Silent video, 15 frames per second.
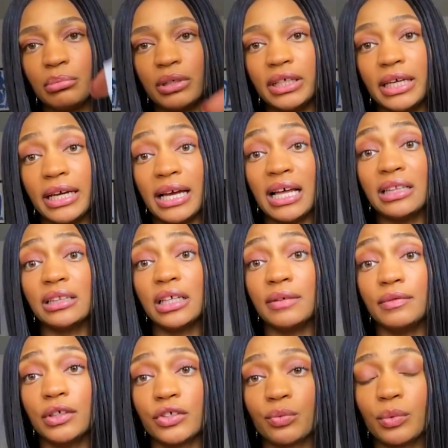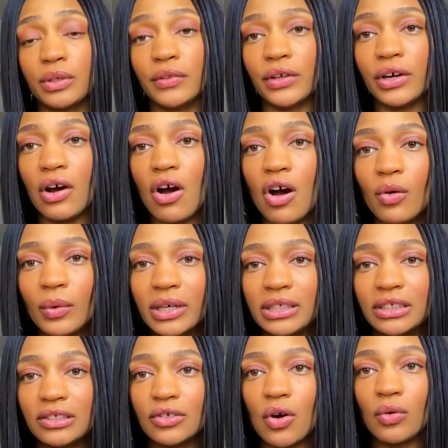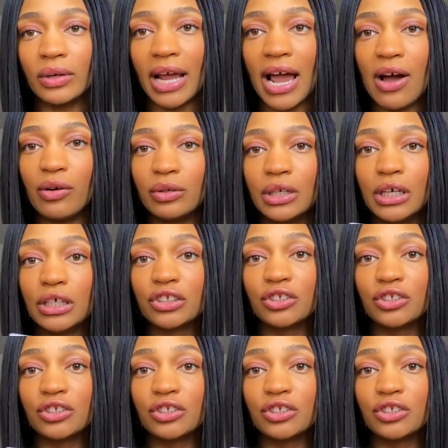But yeah, I love this one. They're always sold out.